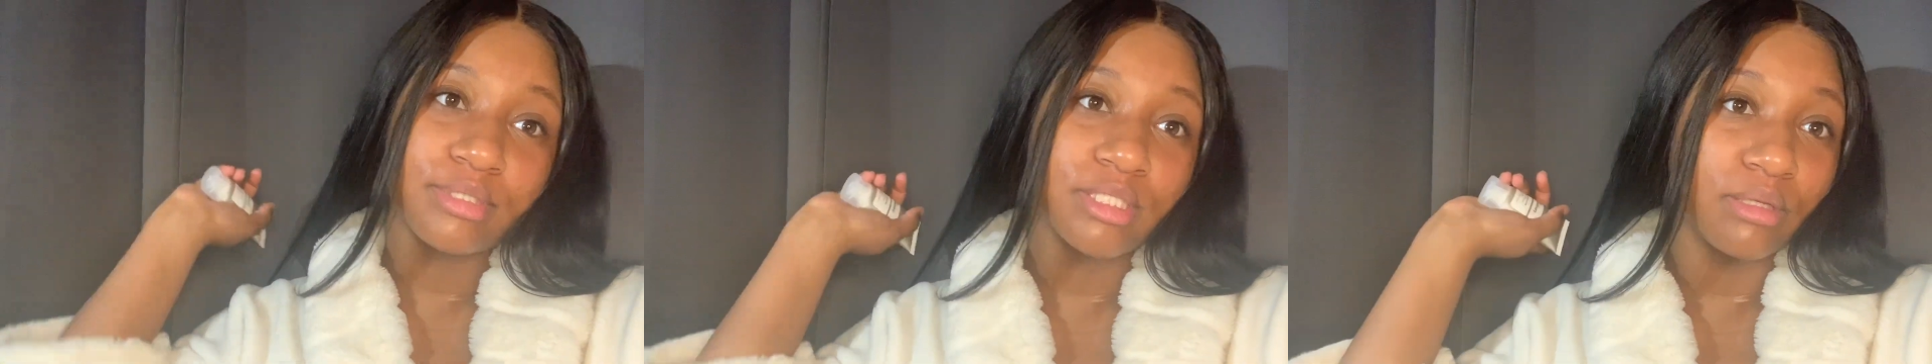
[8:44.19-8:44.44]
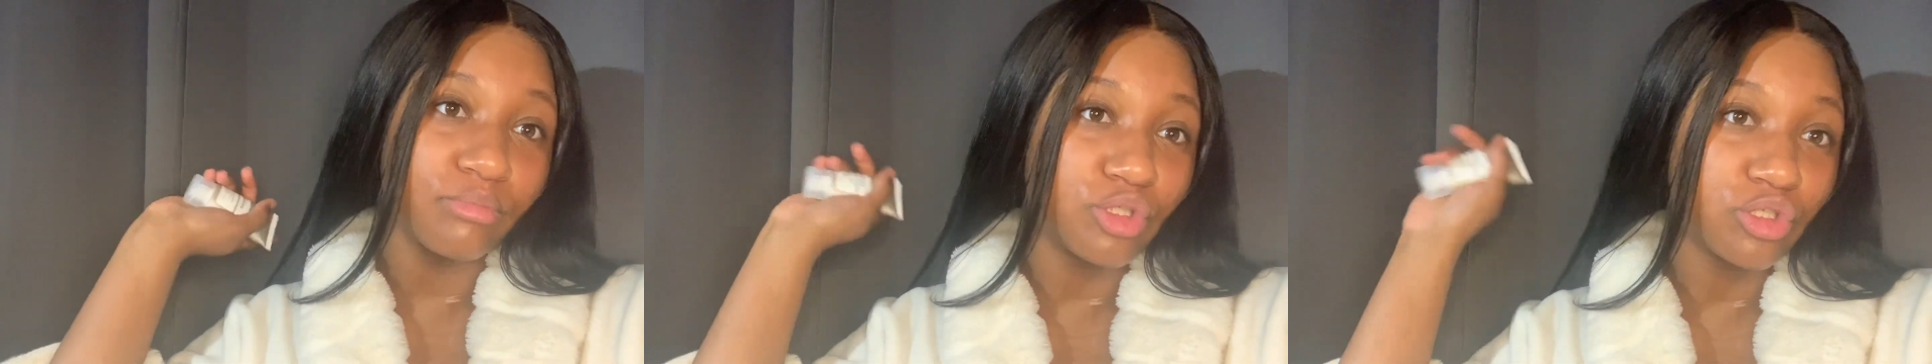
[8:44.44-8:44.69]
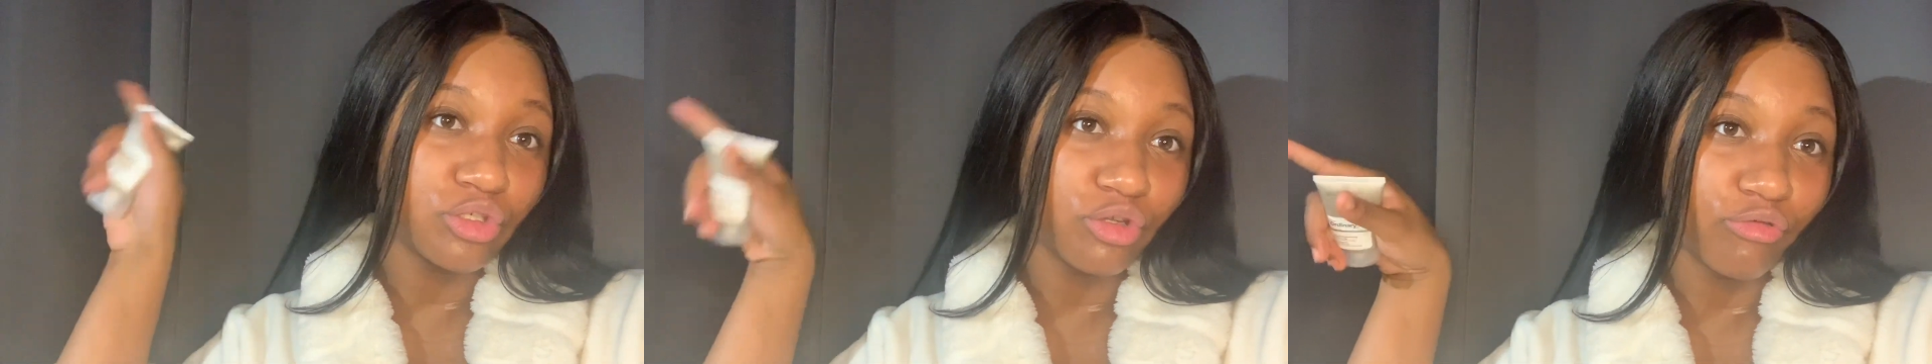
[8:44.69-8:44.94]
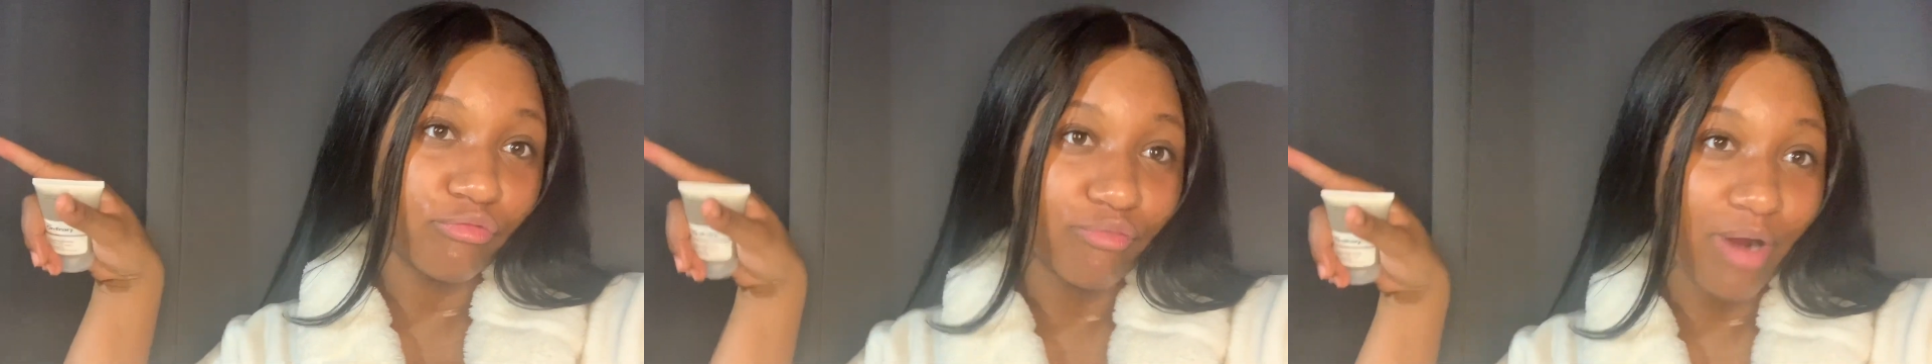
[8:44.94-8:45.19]

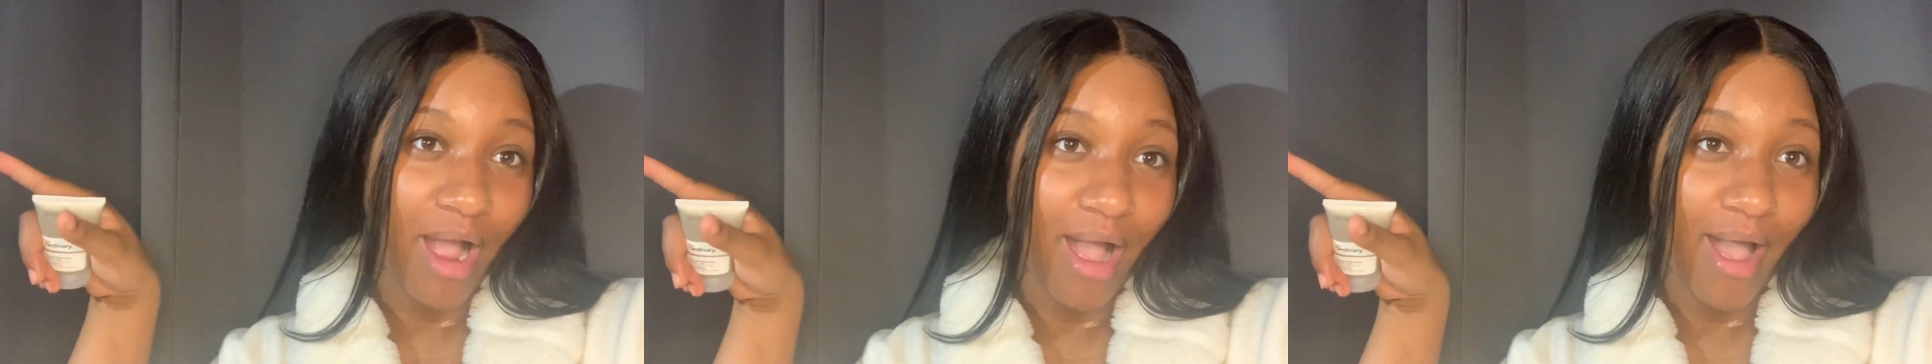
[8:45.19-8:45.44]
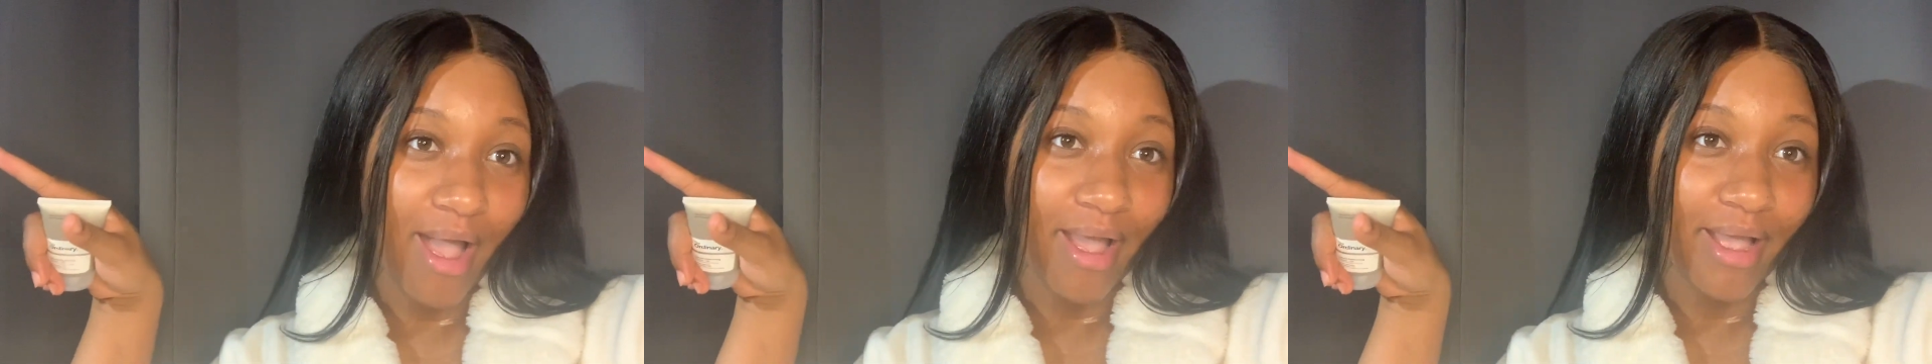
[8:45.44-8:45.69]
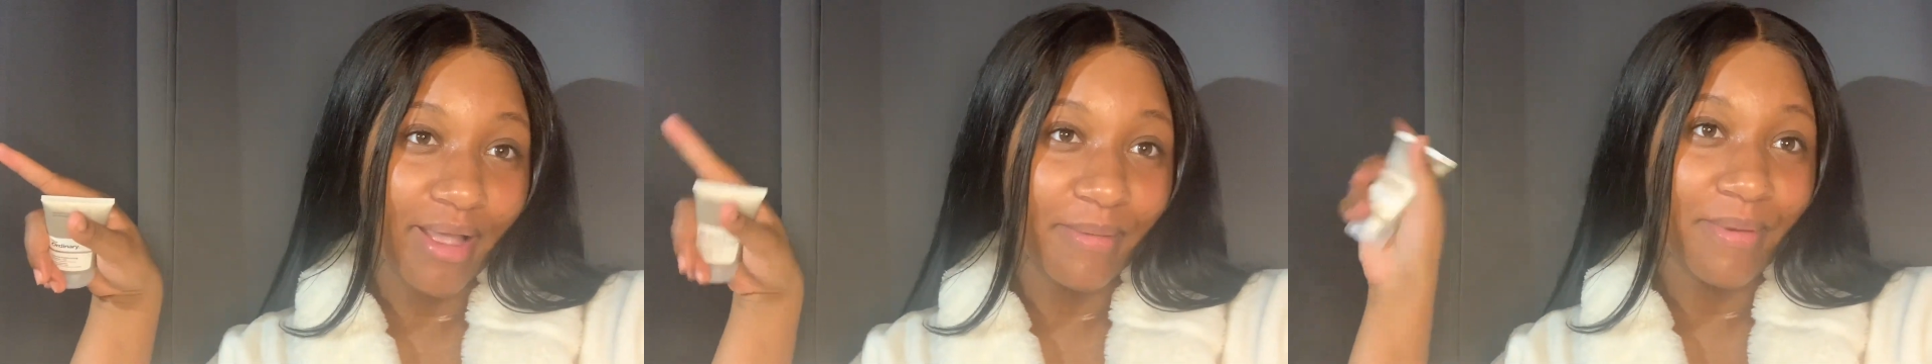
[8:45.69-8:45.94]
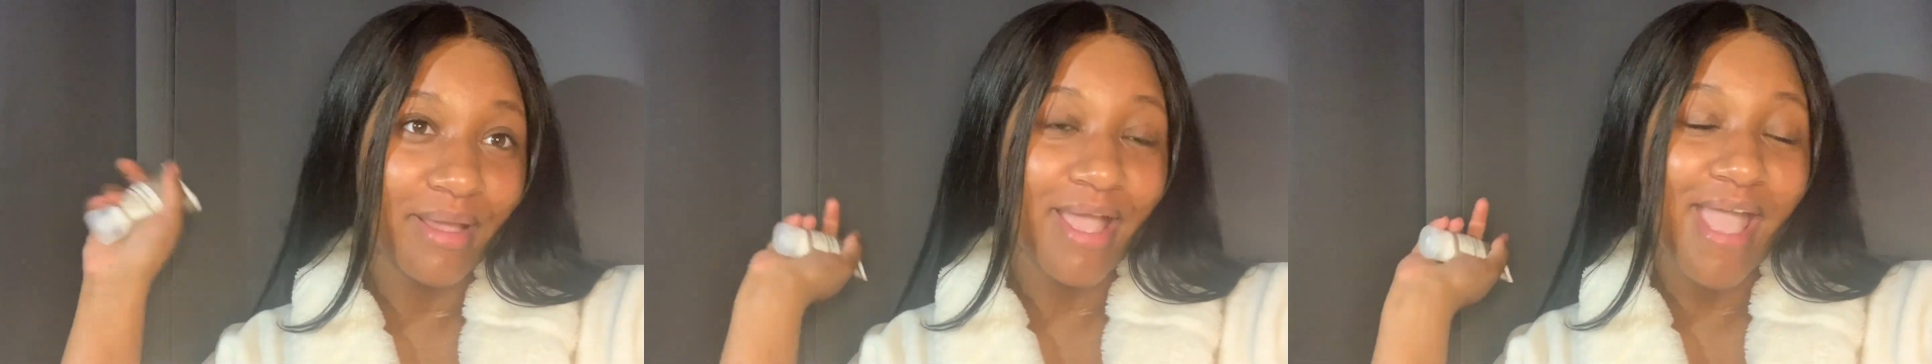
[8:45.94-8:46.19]
subscribe,
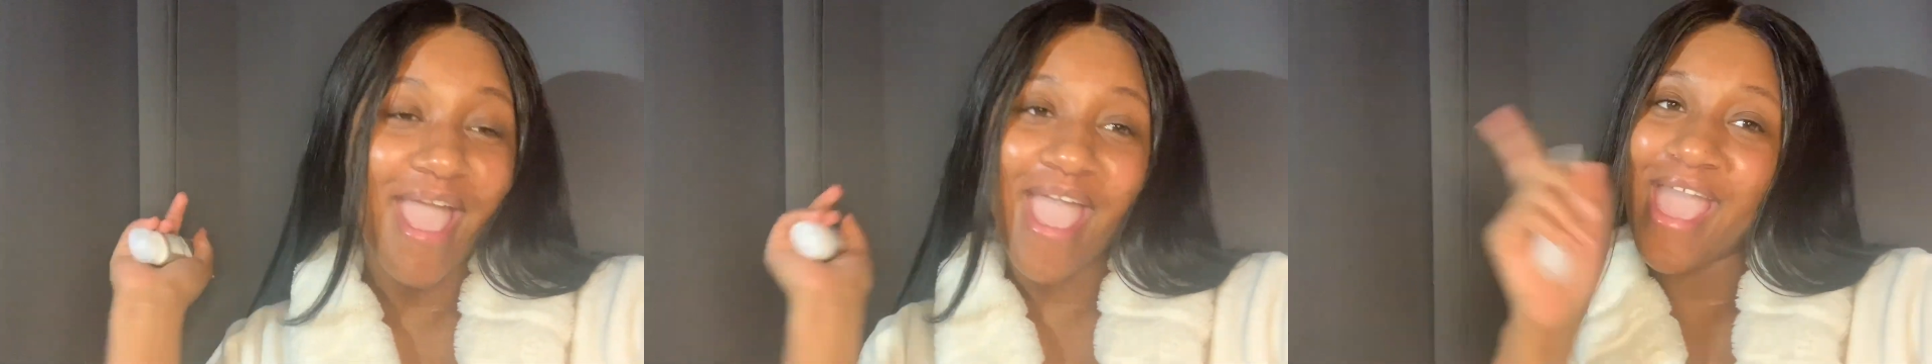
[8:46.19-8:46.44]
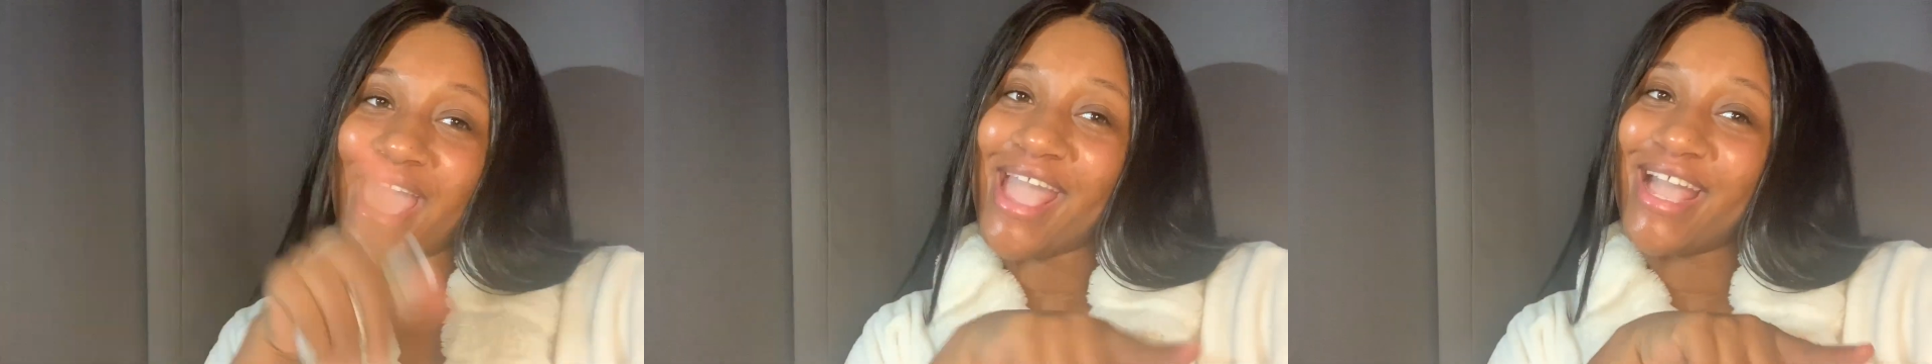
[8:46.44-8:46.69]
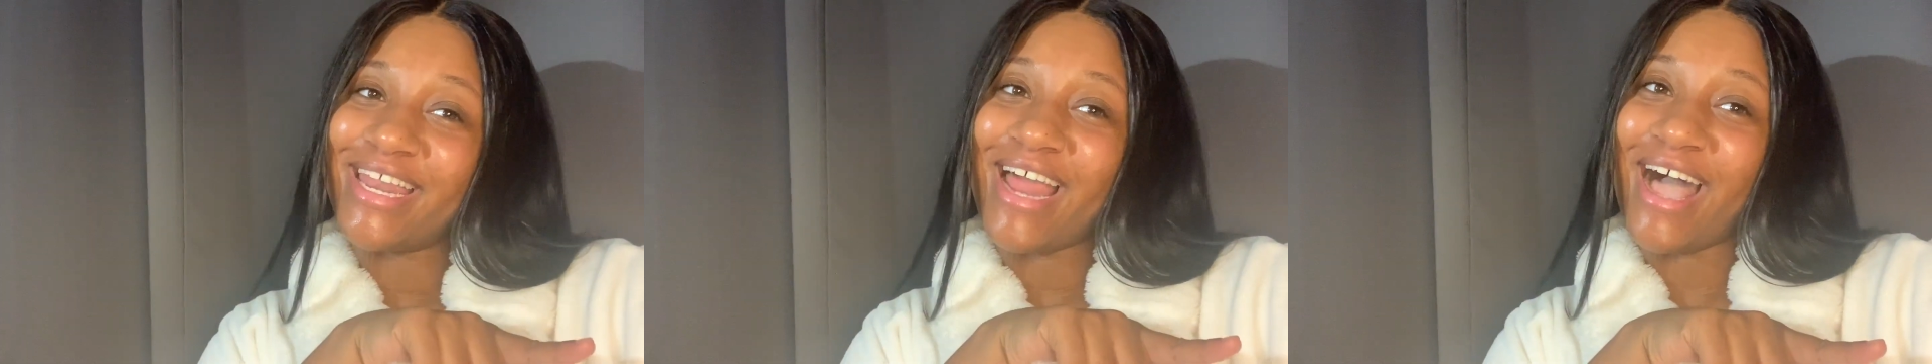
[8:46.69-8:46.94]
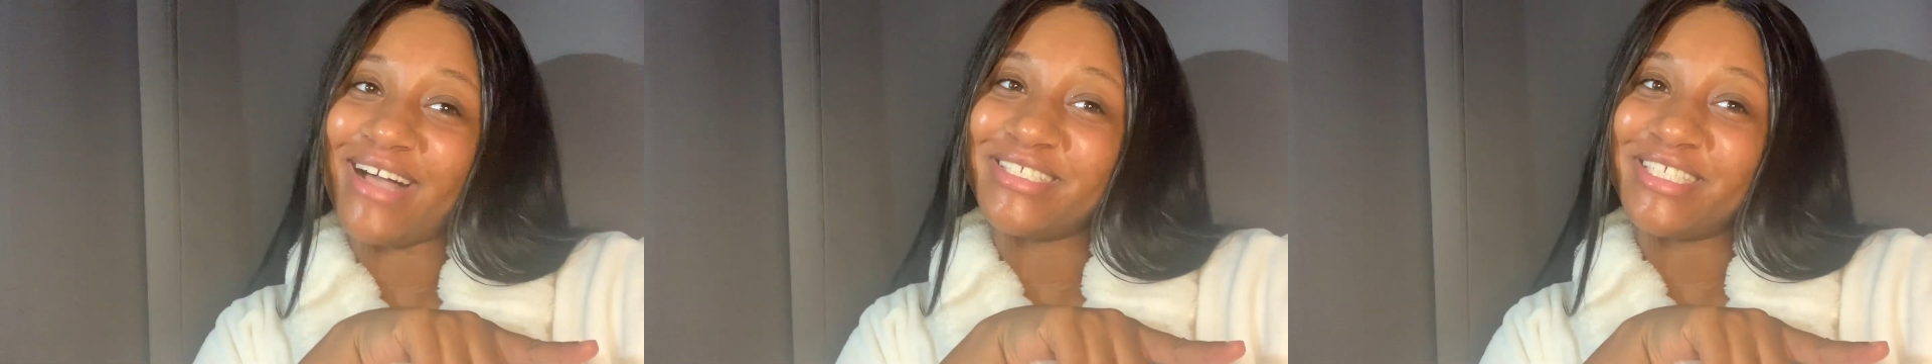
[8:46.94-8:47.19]
and
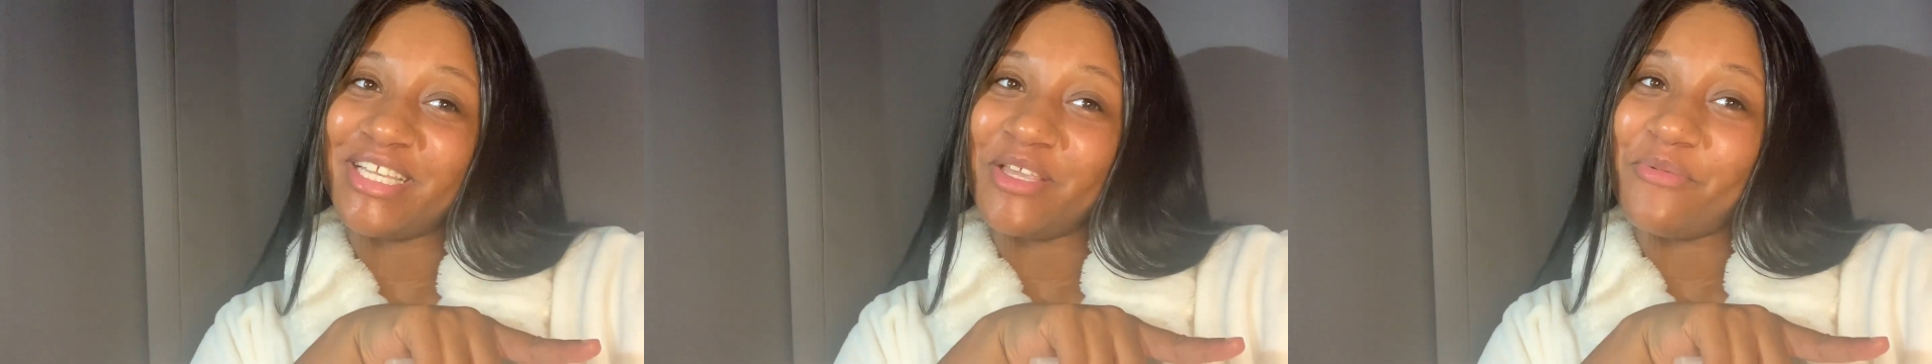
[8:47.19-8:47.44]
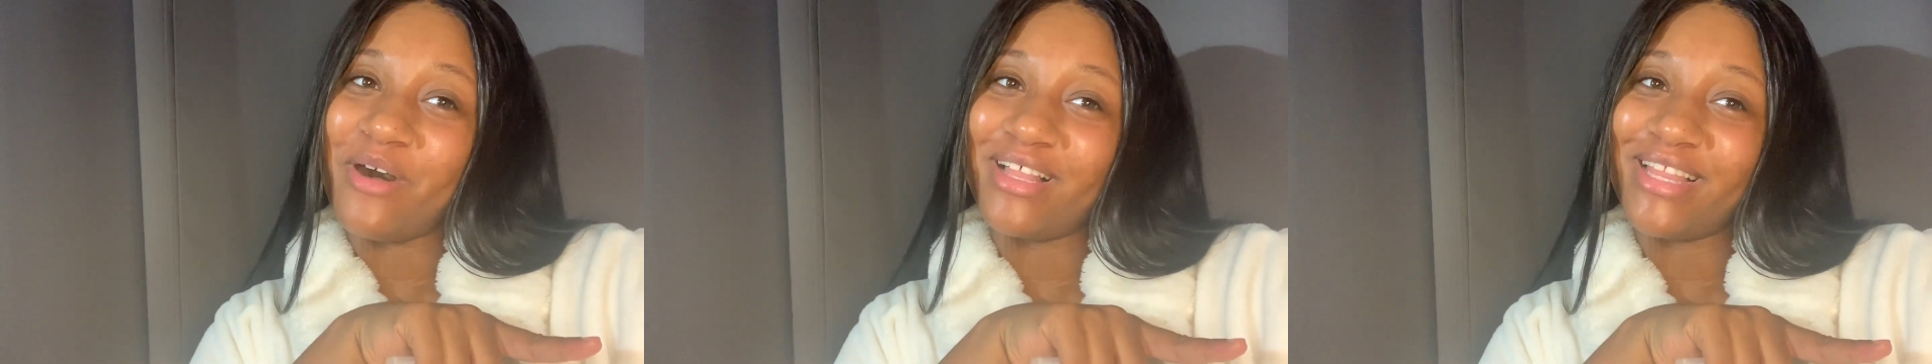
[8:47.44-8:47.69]
I'll see you all